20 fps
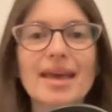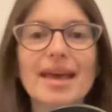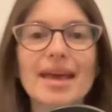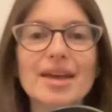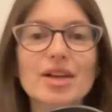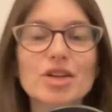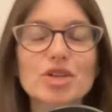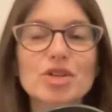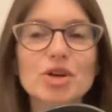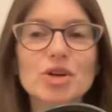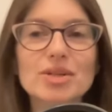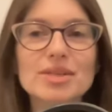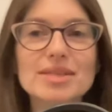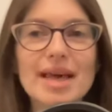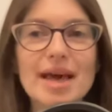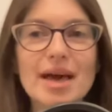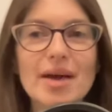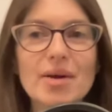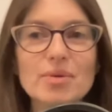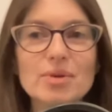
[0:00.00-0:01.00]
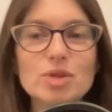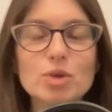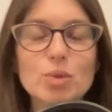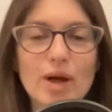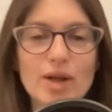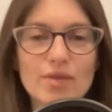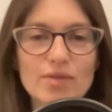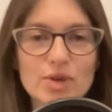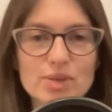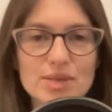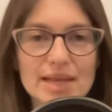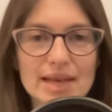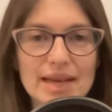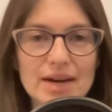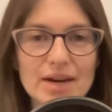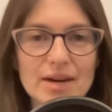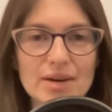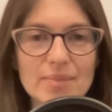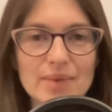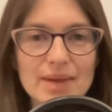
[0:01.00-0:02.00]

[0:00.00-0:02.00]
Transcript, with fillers: And it turns out 12 years later,